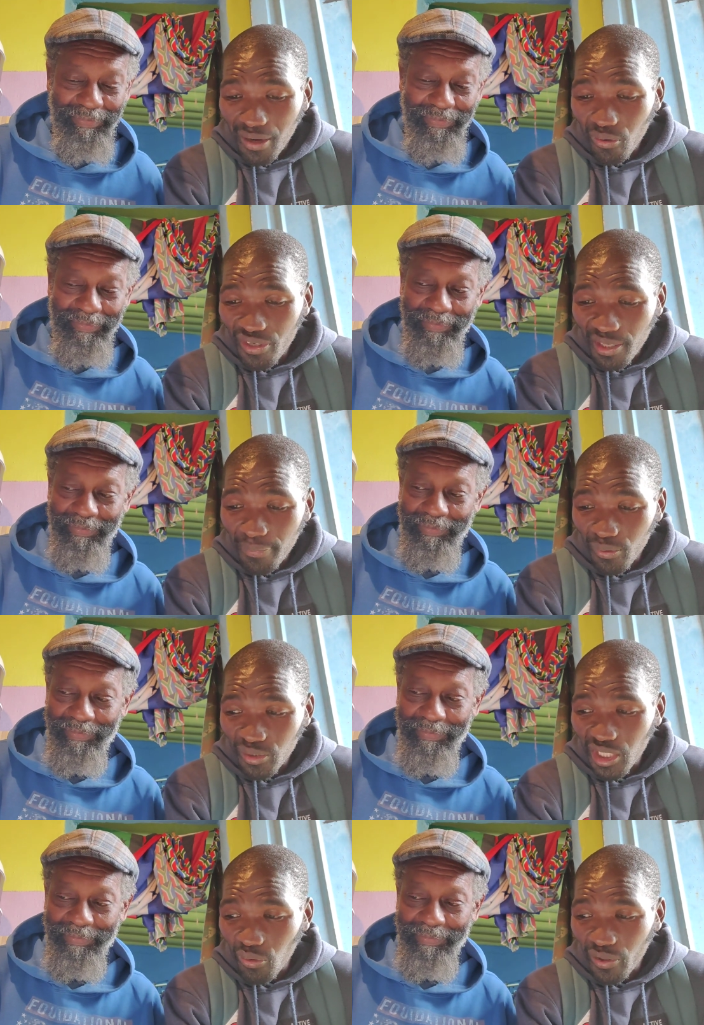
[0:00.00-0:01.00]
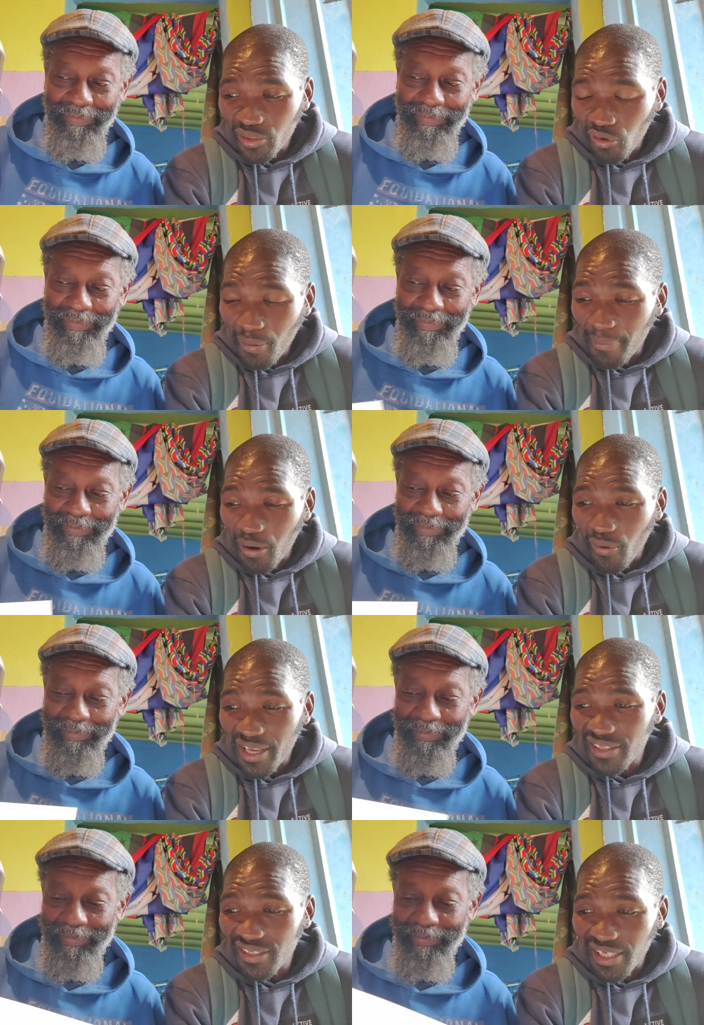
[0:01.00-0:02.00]
Speaker 1: makacontribute kwinto oba
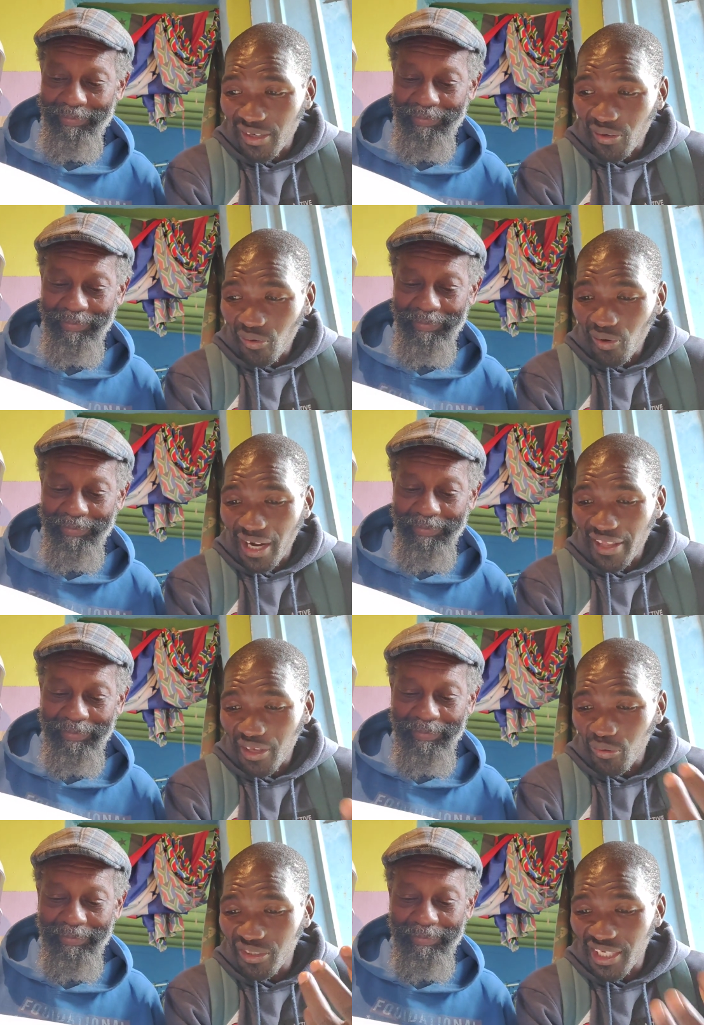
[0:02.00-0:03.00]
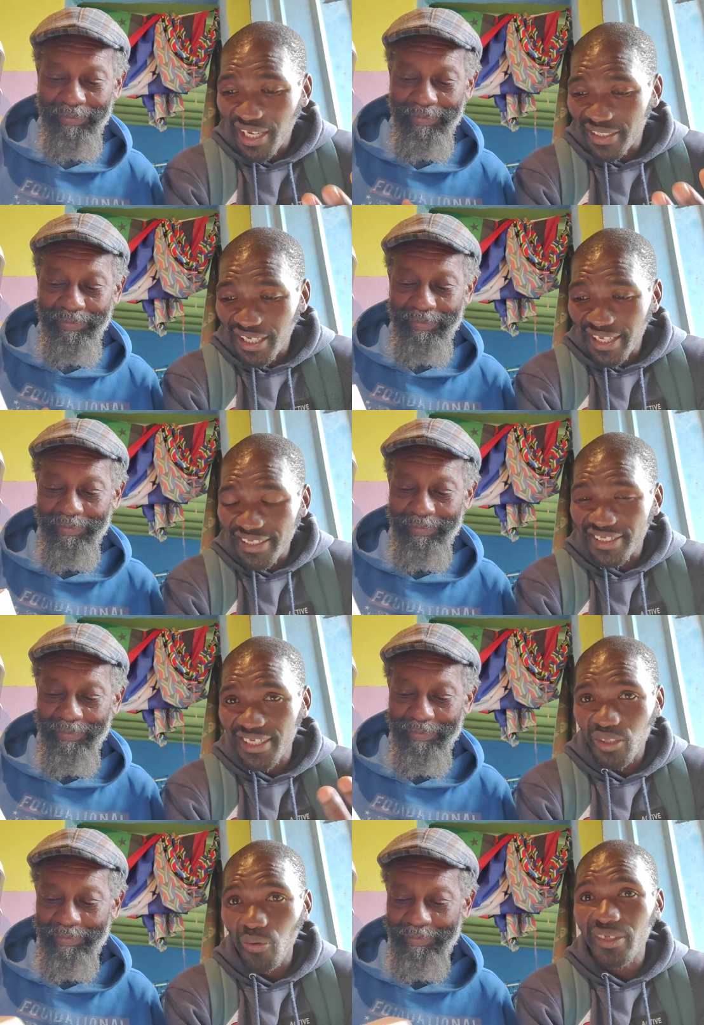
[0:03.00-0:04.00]
mawenze okanye uthethe
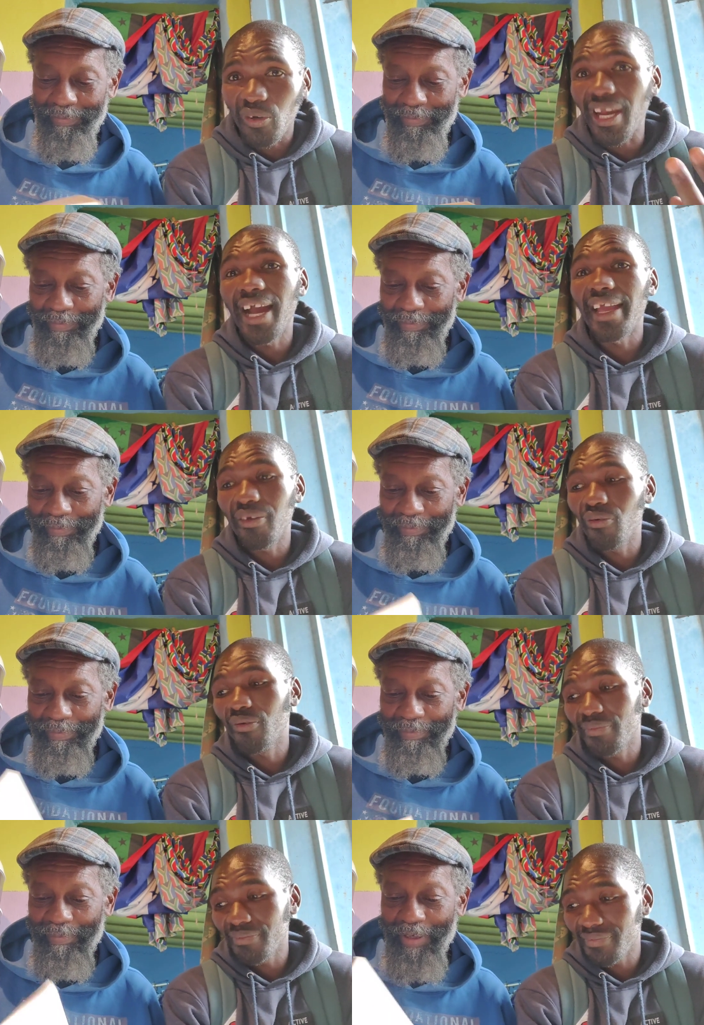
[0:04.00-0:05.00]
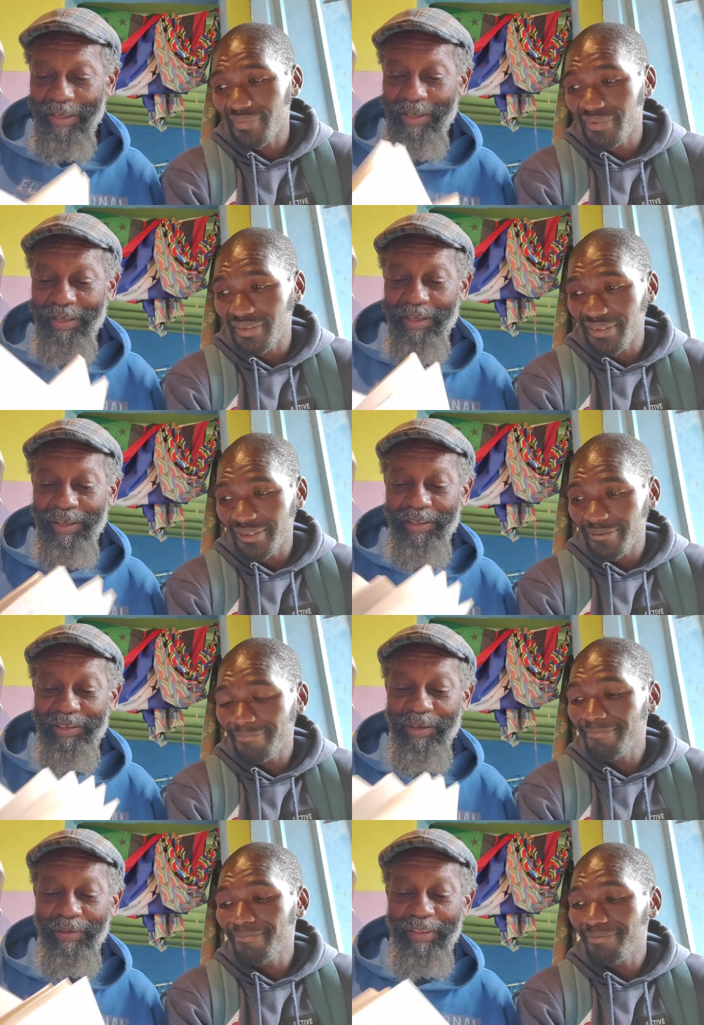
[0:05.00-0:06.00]
izinto ezokhaya.
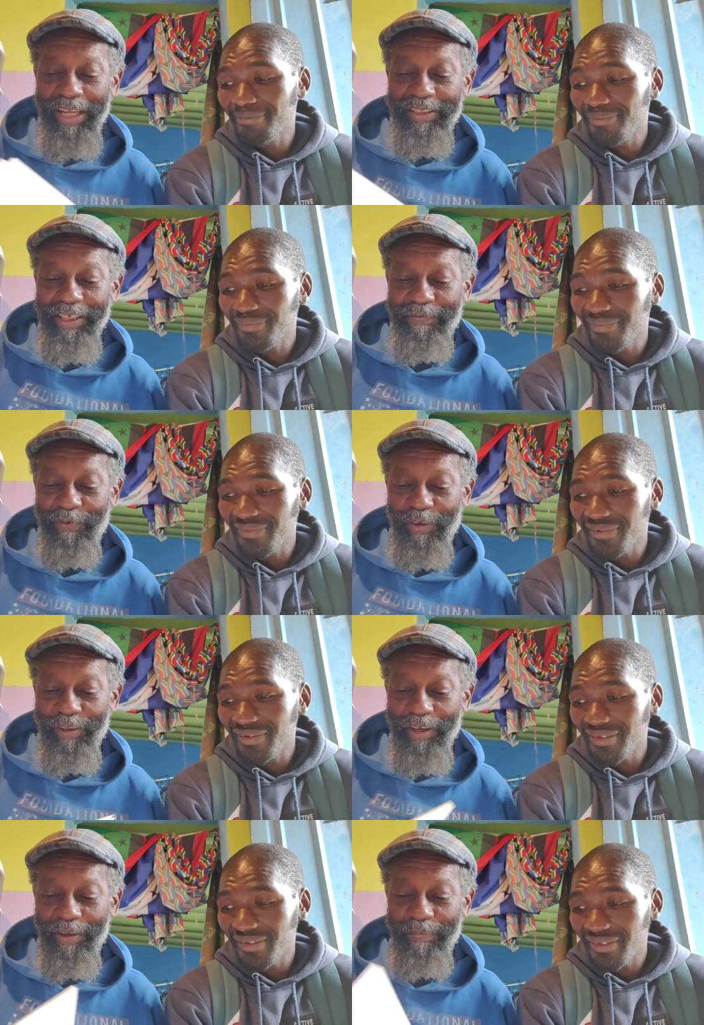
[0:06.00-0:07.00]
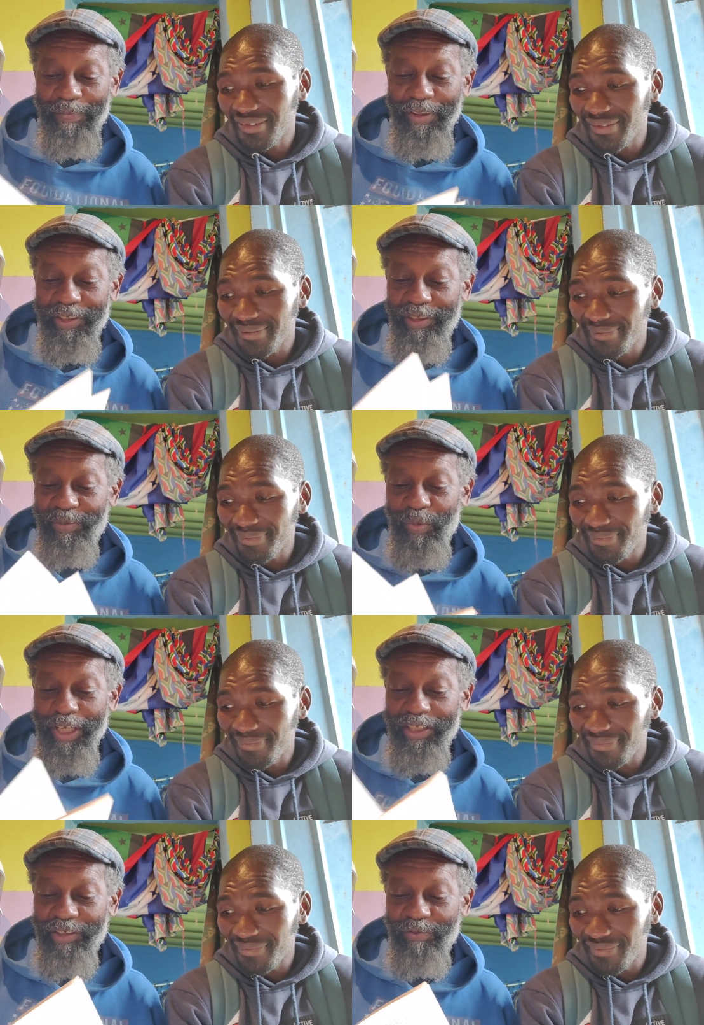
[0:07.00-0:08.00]
Speaker 2: So that's it for this
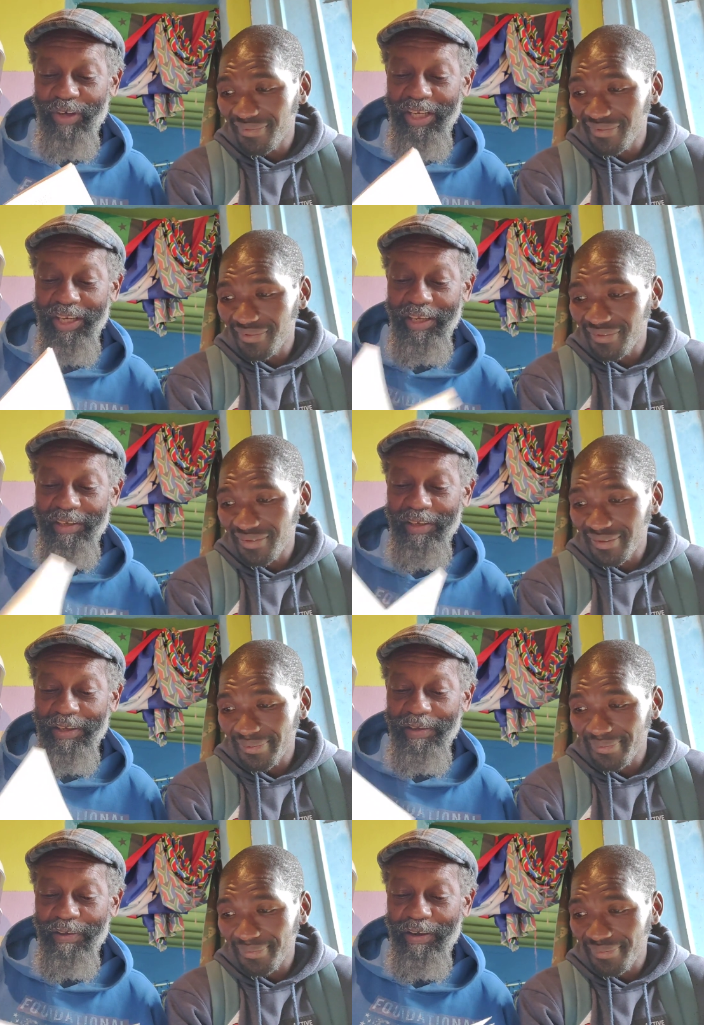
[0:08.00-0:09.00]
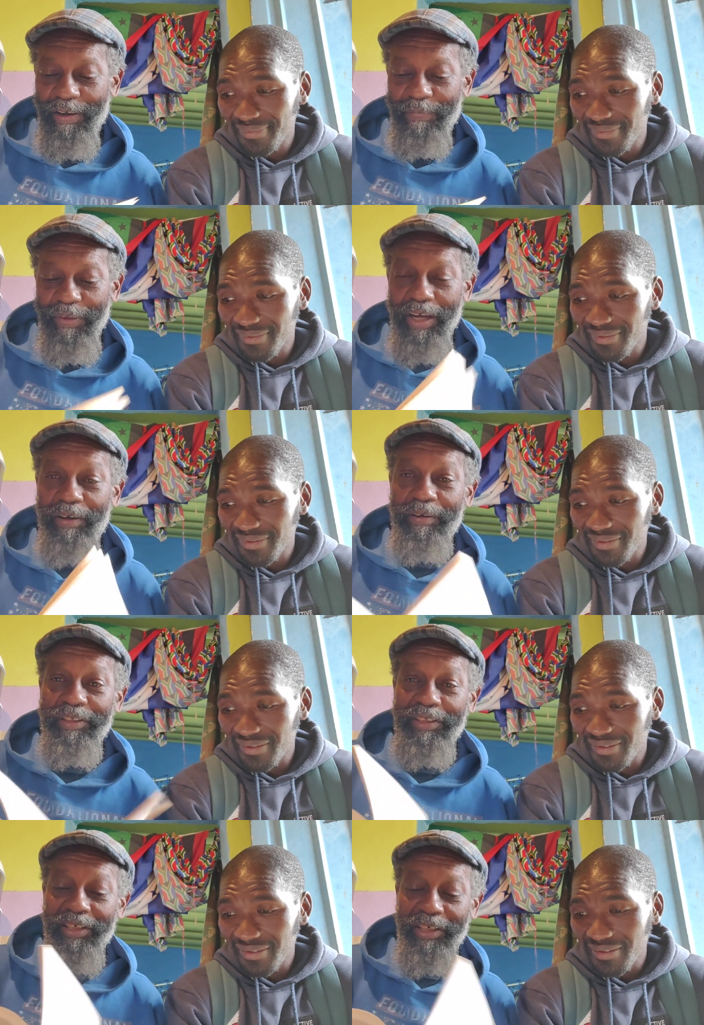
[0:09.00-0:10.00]
week's reading,
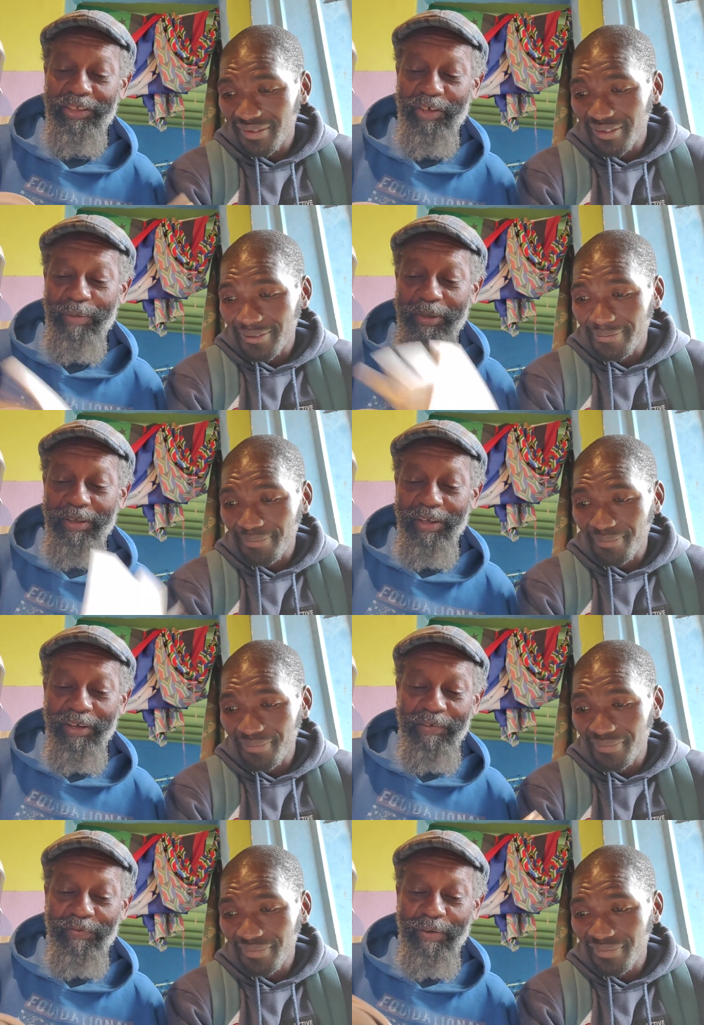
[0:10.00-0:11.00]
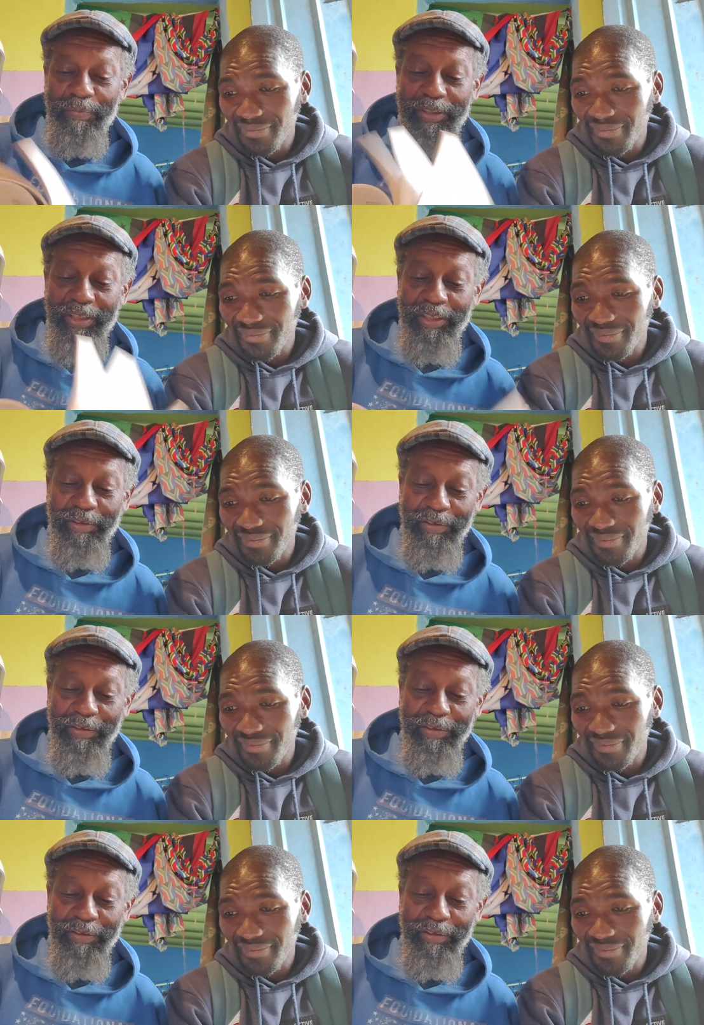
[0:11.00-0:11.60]
our Sunday sermon from Mr.